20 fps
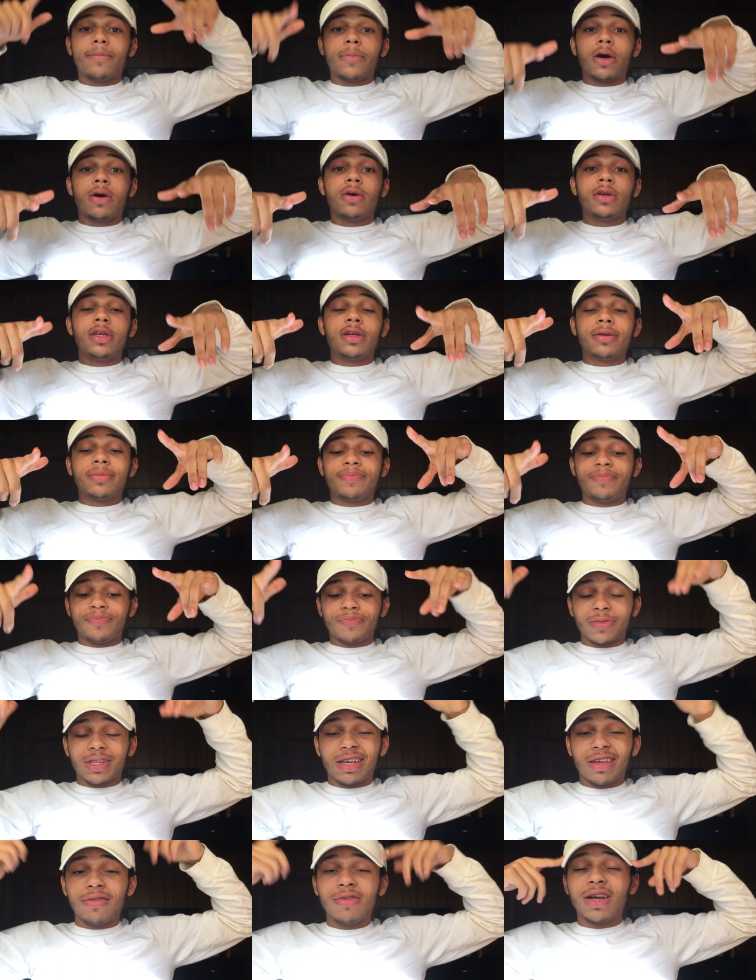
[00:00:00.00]
Oh yeah,
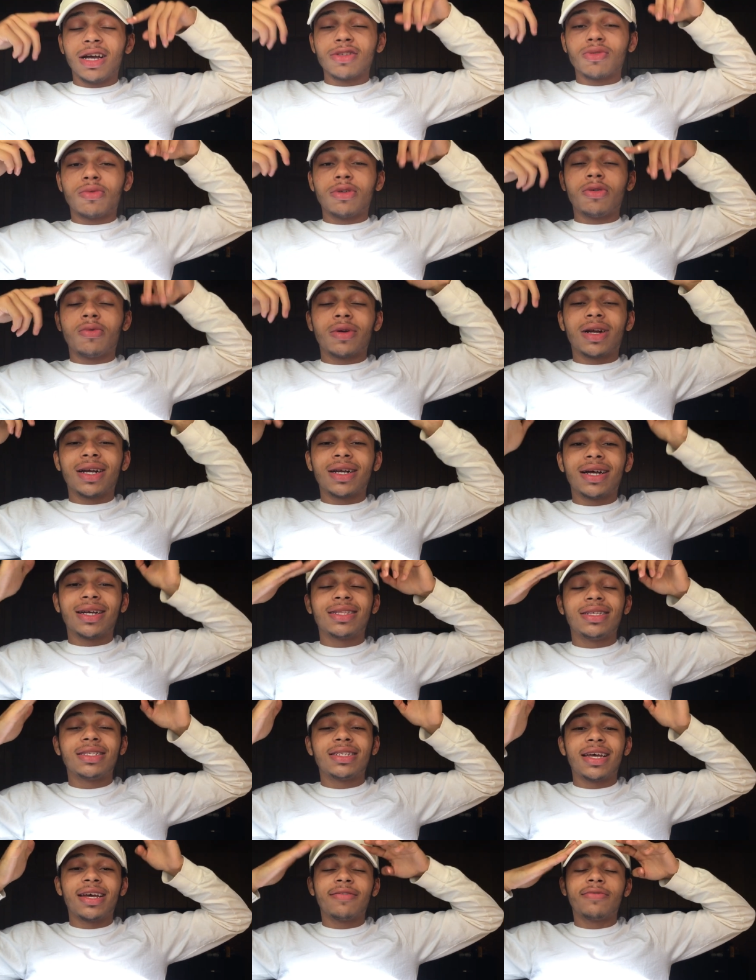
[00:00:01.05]
if you guys wonder where I got
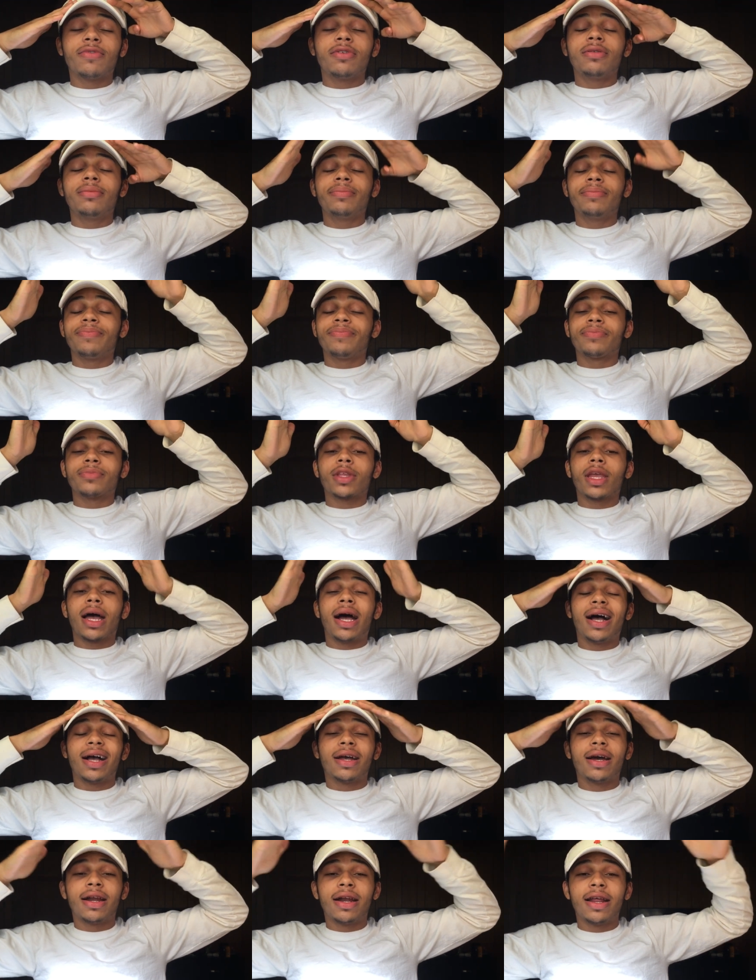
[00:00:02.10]
this hat from, I
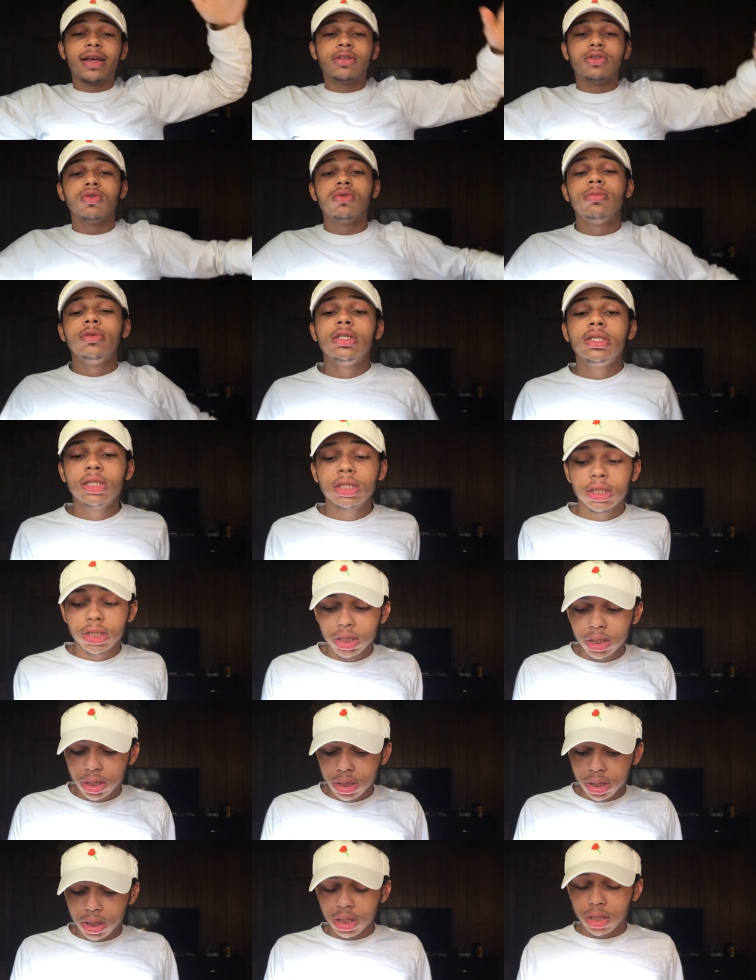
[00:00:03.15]
got it at Zoomies.
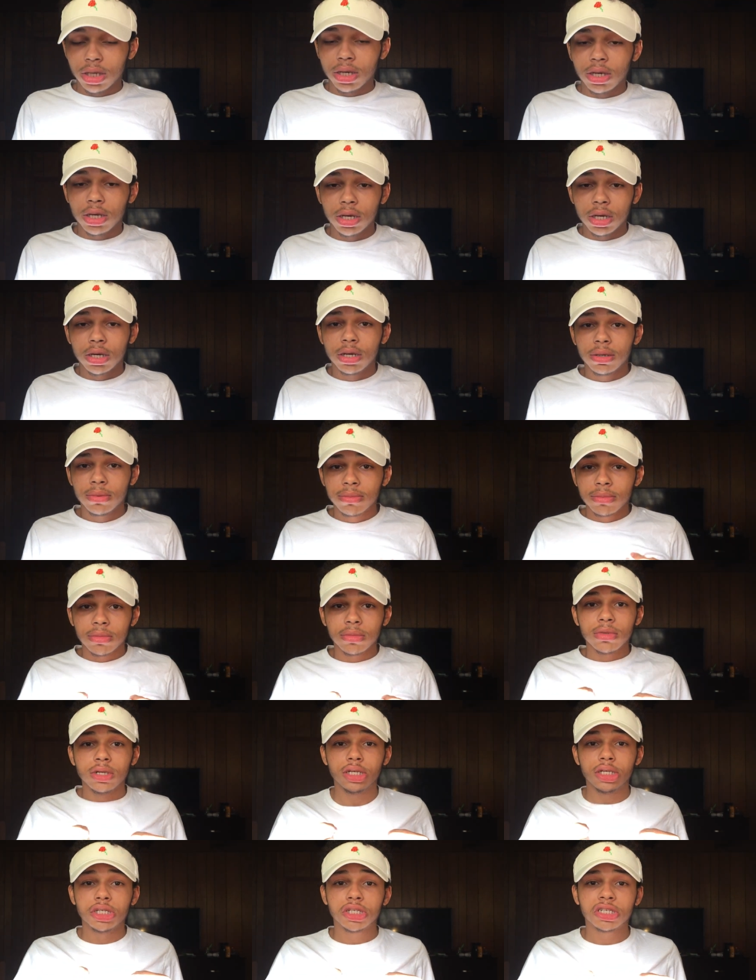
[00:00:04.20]

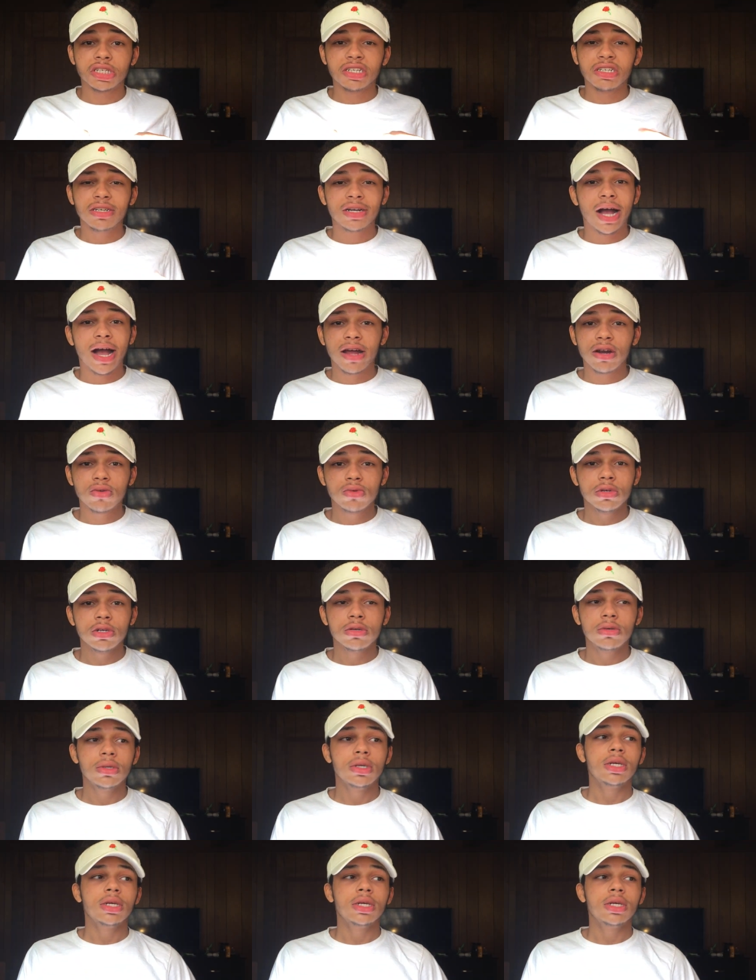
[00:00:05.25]
This shirt, I don't know,